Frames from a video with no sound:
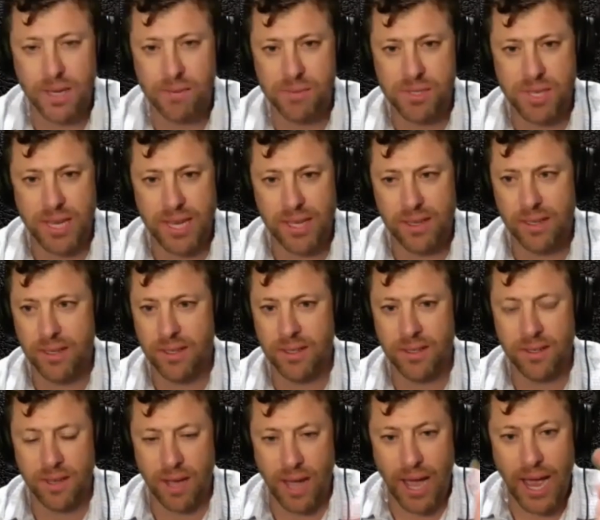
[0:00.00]
like,
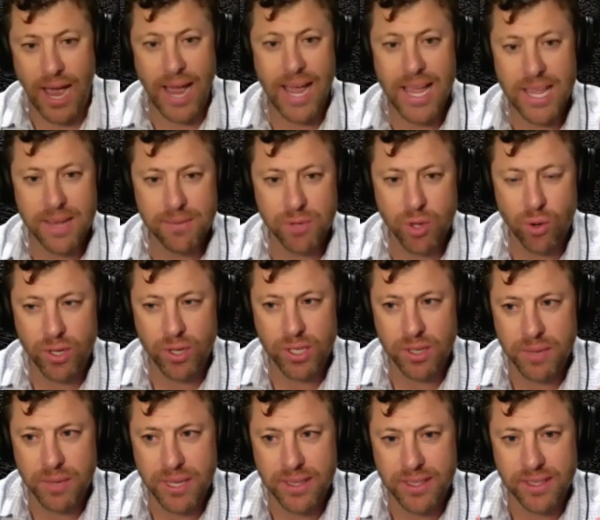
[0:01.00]
I am going to
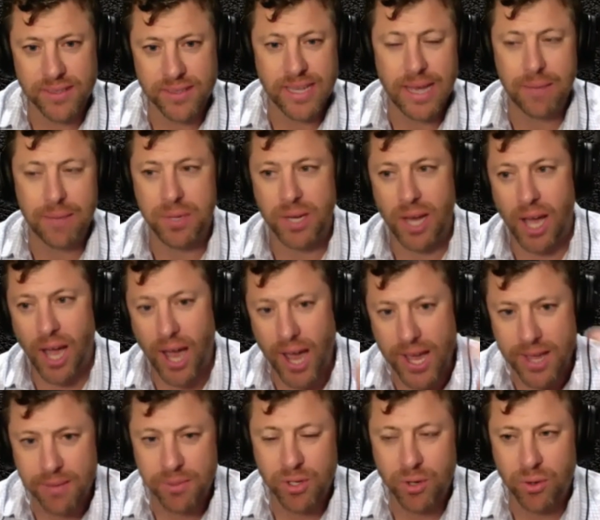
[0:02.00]
make this happen.
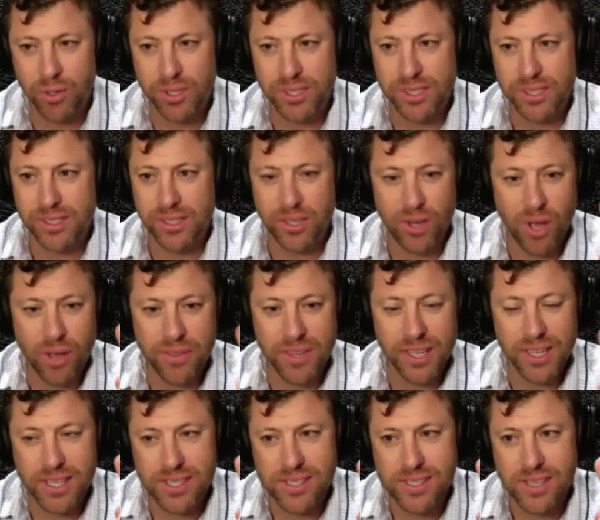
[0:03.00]
Nothing
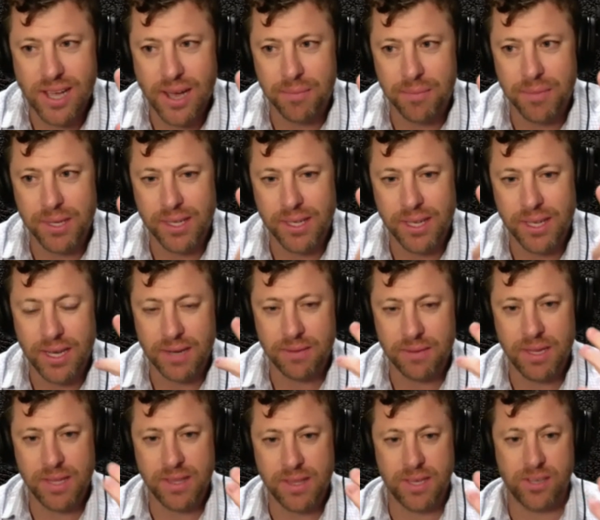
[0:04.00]
can stop me. And
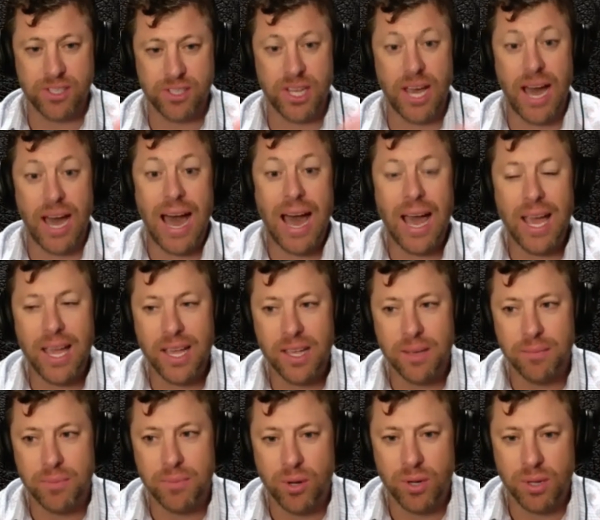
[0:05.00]
there's an I
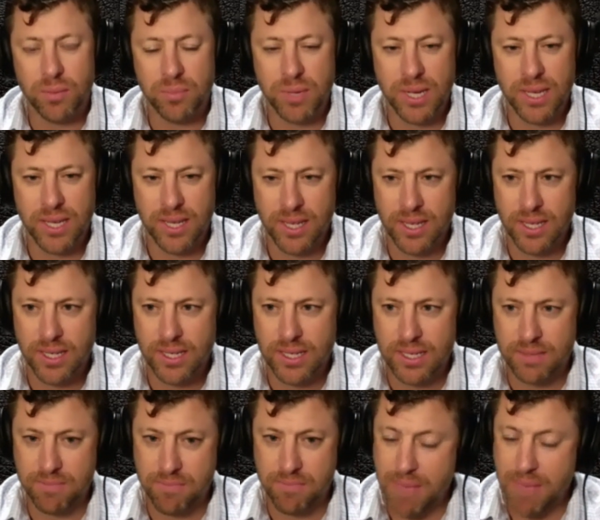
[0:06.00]
component, but
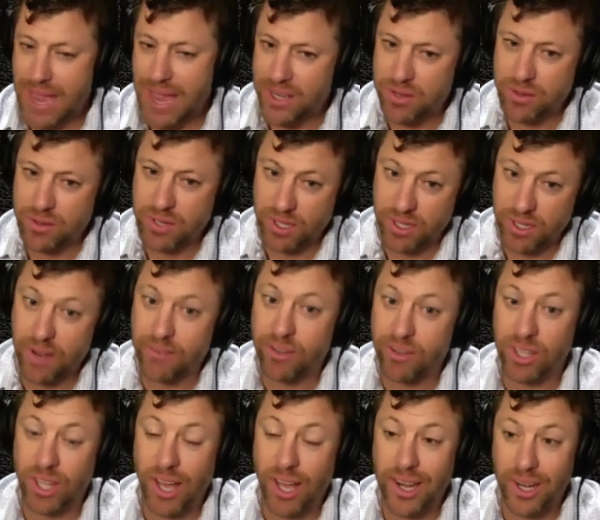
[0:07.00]
man, you can cover a
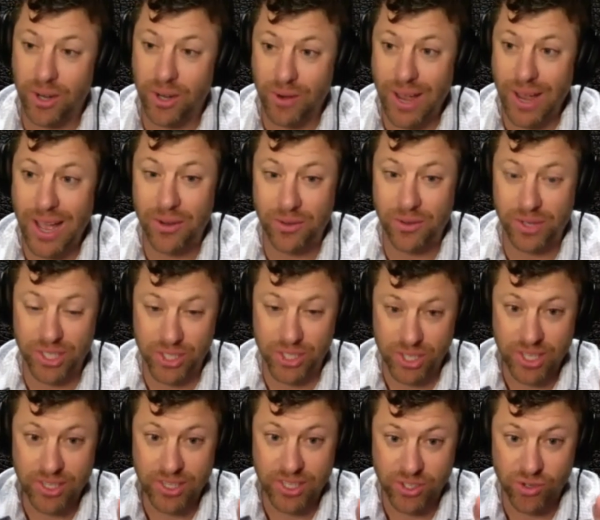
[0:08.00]
lot of ground in
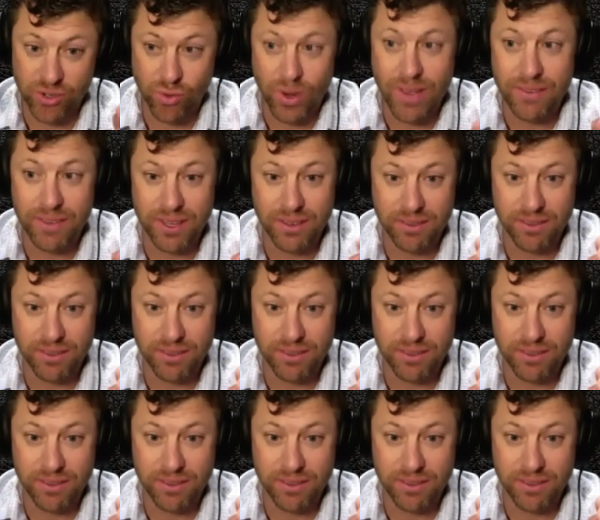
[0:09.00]
the driven.